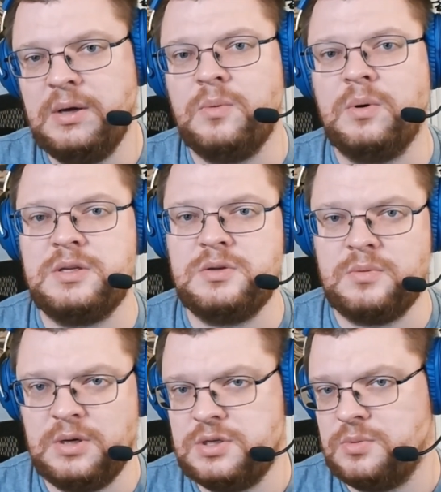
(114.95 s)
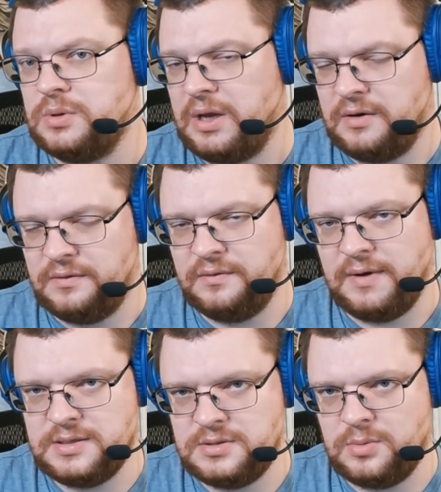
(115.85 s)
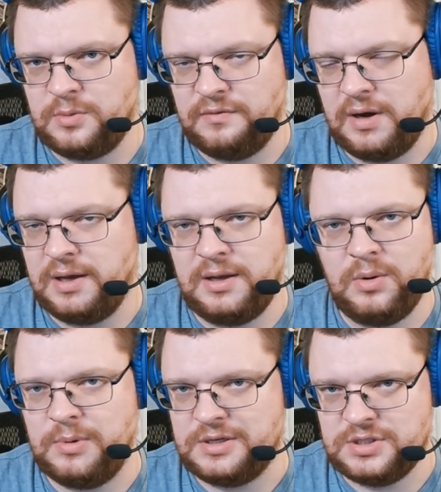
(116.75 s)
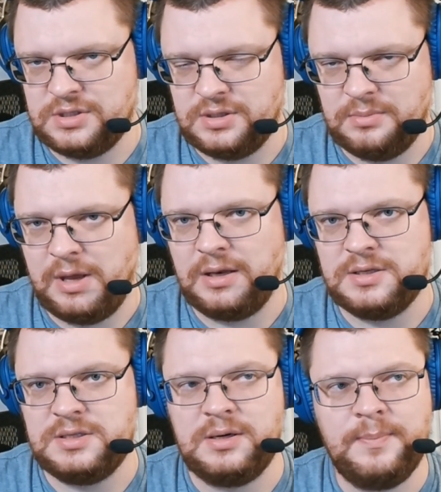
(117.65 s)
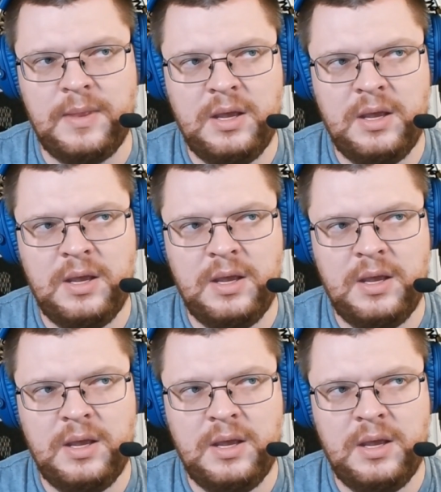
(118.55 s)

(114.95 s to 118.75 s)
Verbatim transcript: what is your region, what kind of devices you provide, how much demand is there.